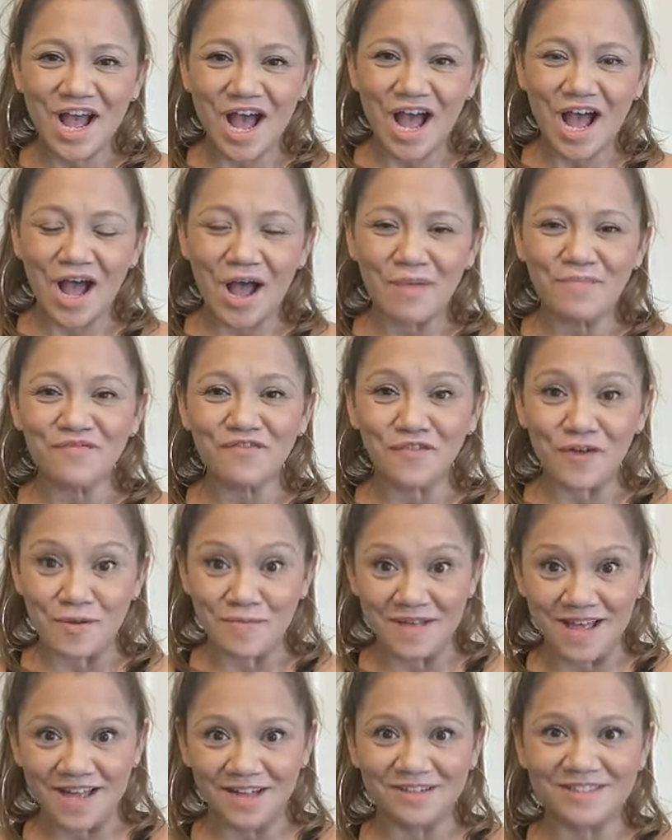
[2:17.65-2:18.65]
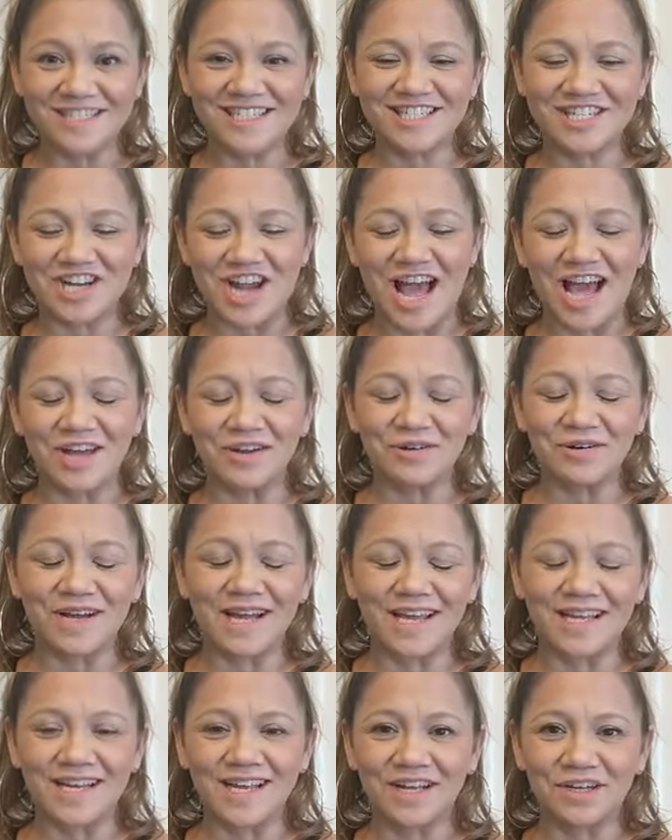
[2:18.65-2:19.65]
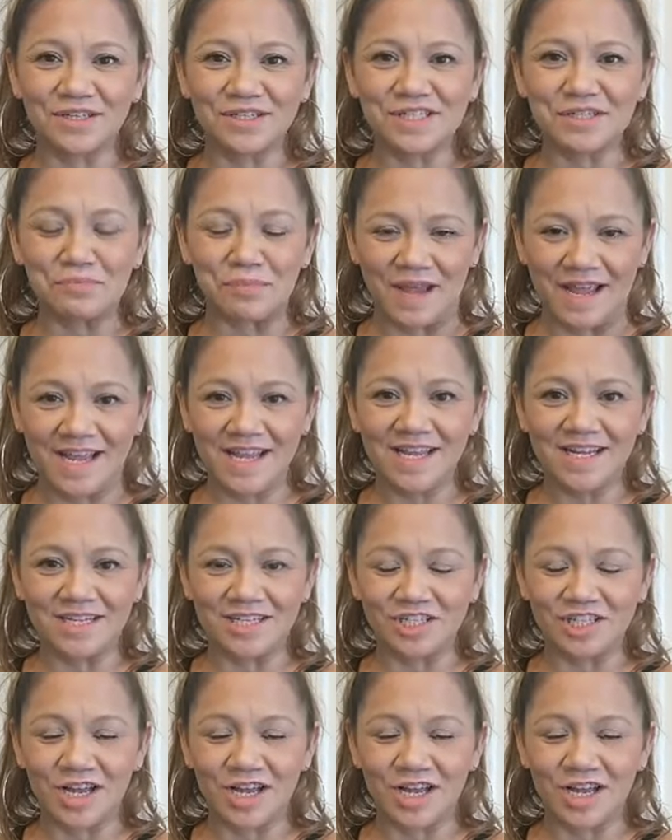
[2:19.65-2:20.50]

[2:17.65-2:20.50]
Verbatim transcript: um, from Elle's channel and Elle's page.